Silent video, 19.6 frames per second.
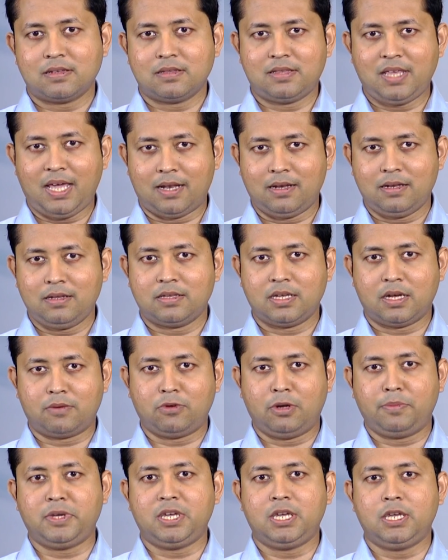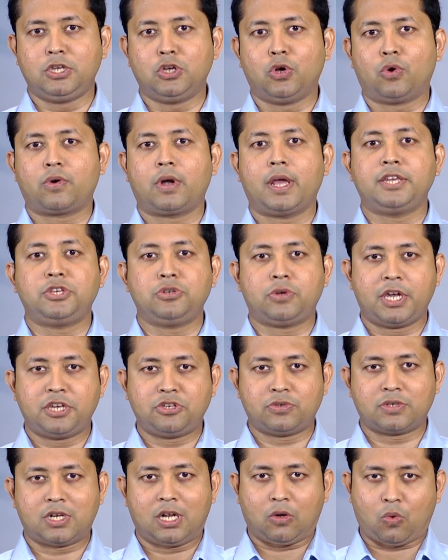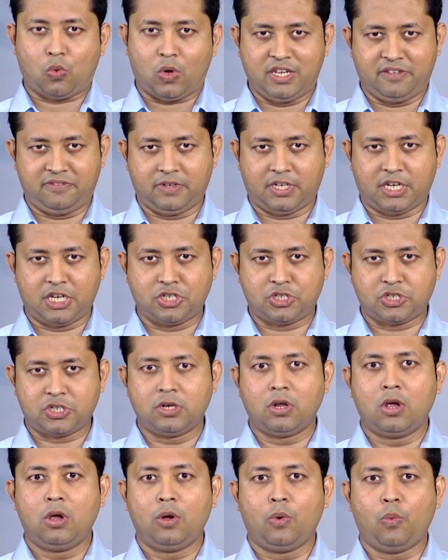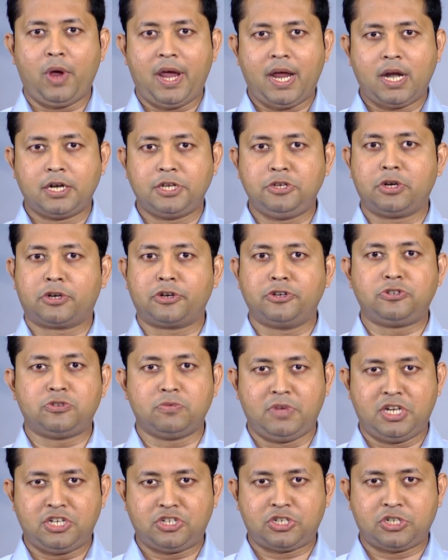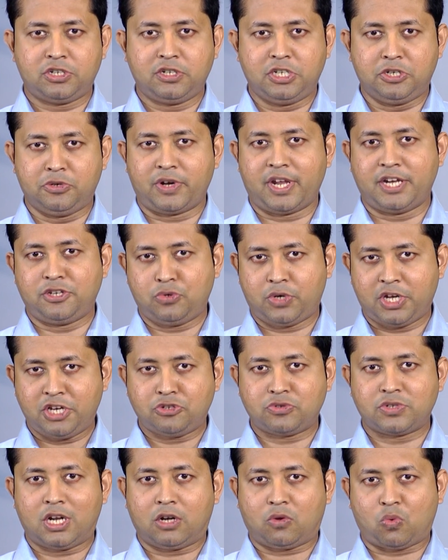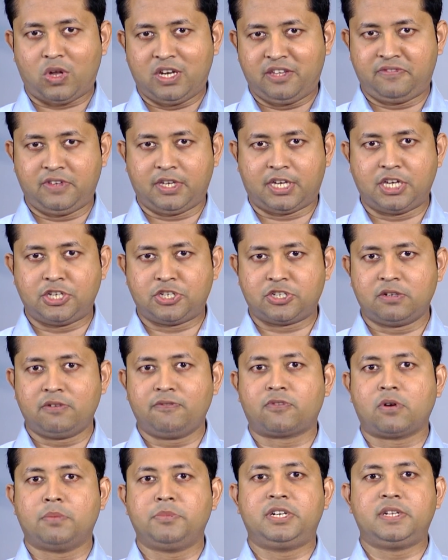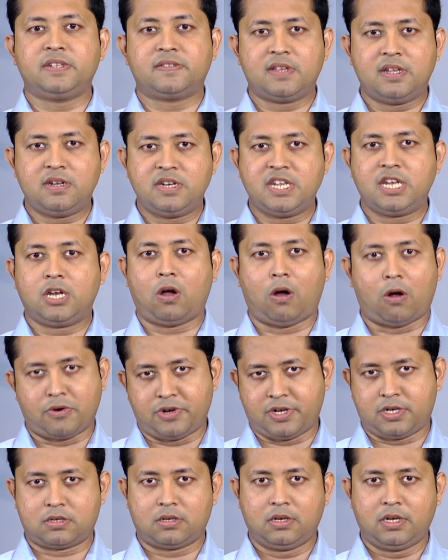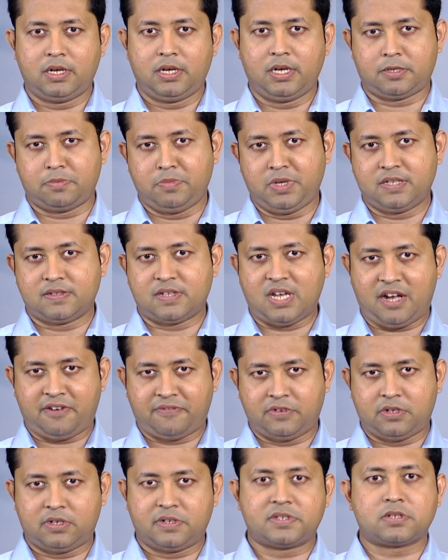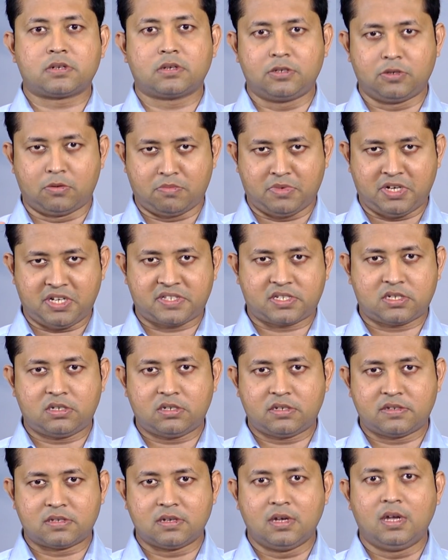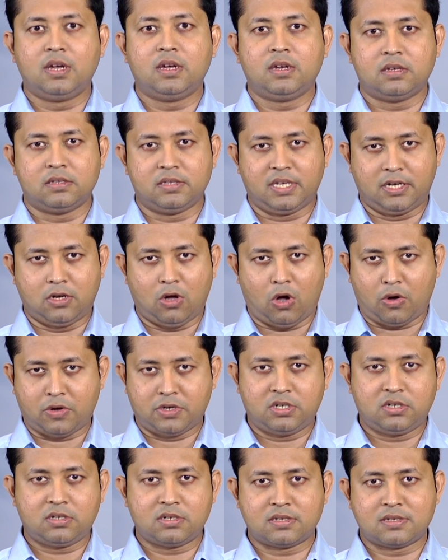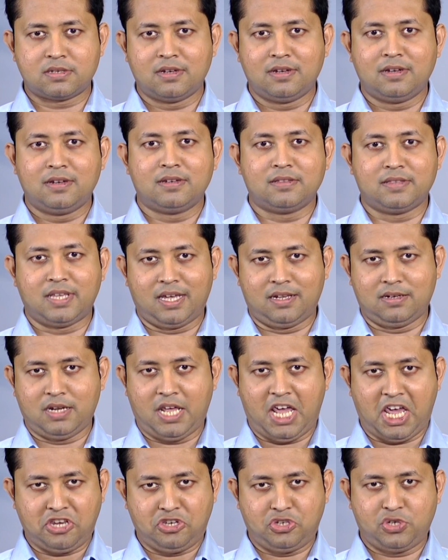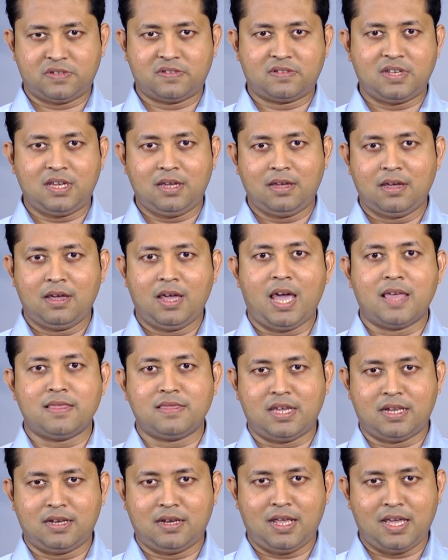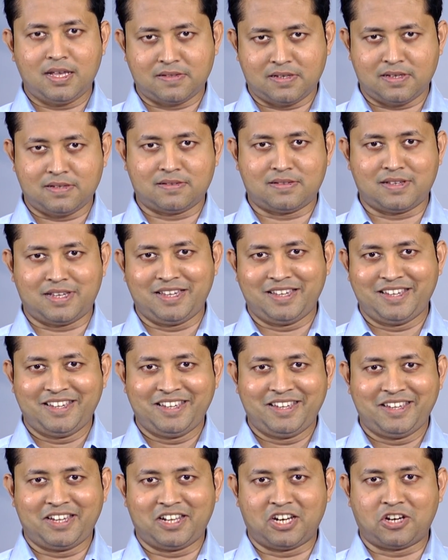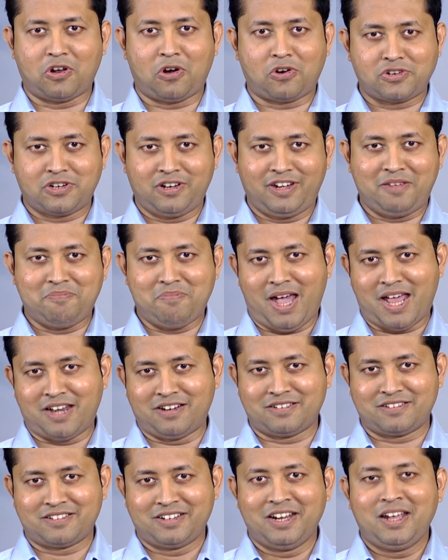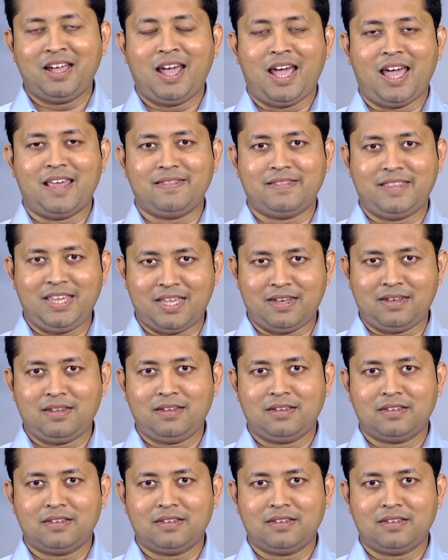Then there will be your educational qualification, where you are going to mention your educational qualification from a descending order. It means at first your masters, then honors, then HSC and then SSC in an orderly manner. And then